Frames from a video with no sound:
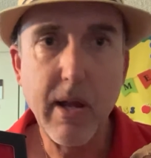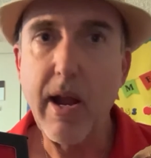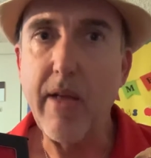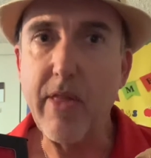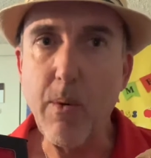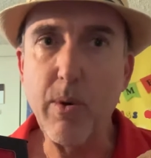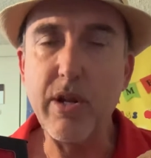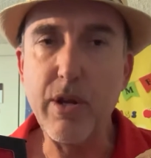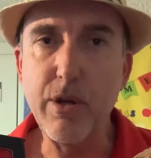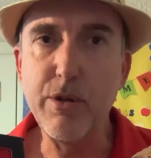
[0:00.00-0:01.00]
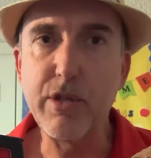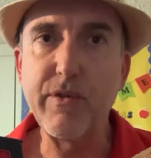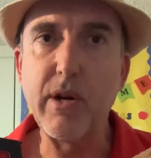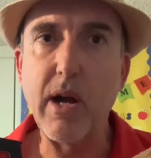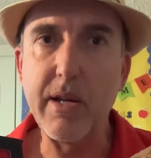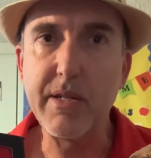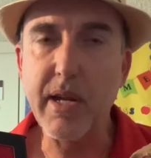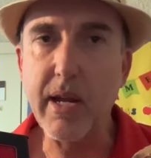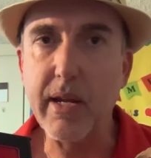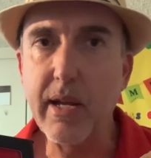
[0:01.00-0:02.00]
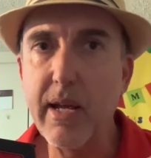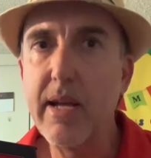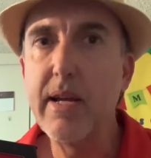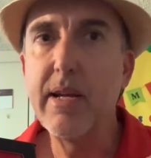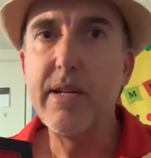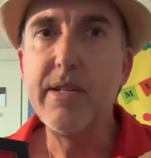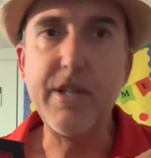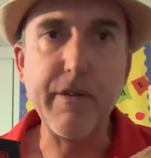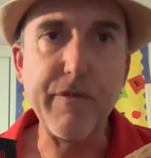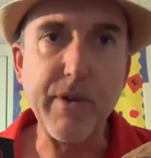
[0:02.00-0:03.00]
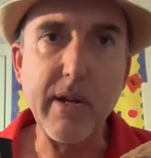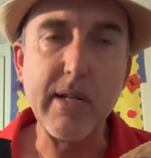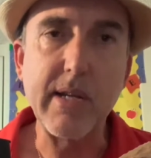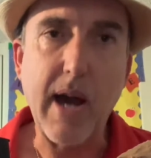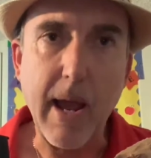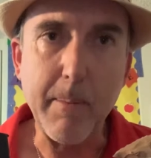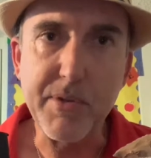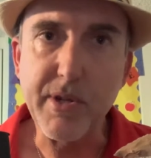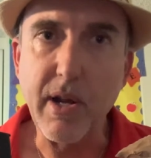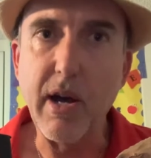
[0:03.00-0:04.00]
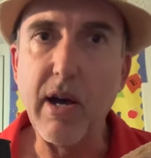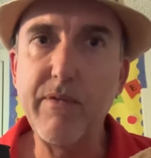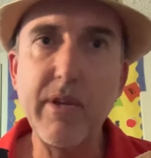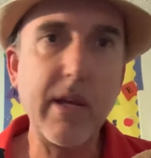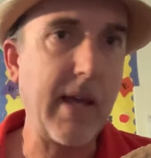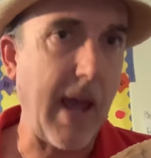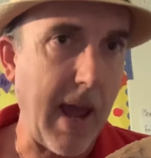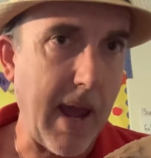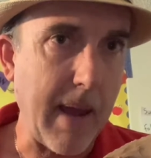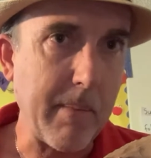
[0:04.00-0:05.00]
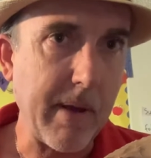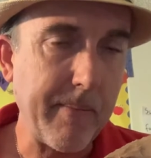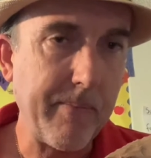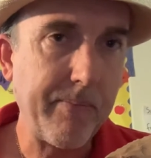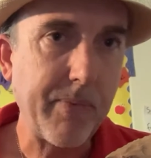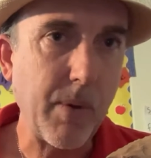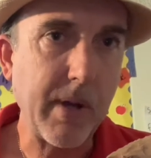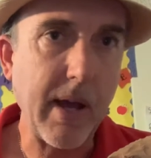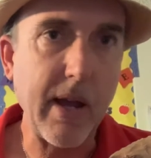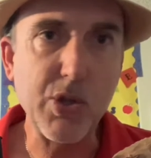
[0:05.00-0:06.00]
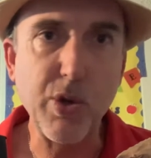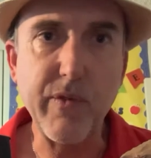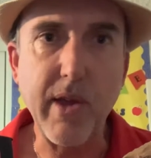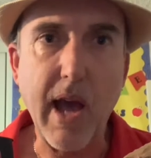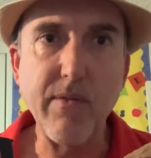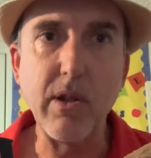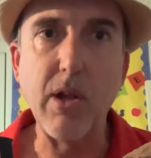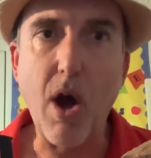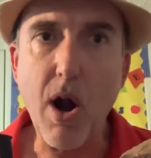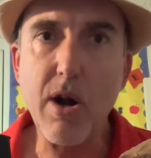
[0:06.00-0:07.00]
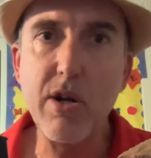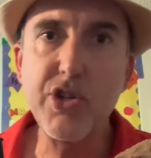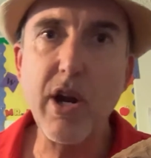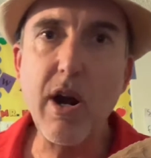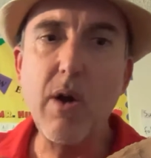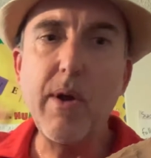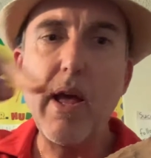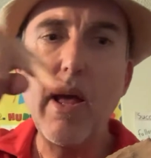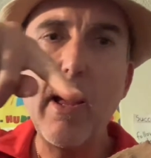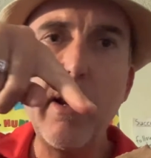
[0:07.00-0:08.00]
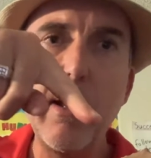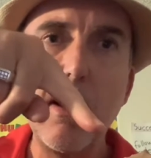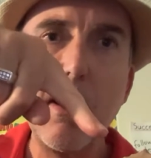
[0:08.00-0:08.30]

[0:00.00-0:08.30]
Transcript: and they were used for hunting different types of game. Okay, so if you have a large arrowhead,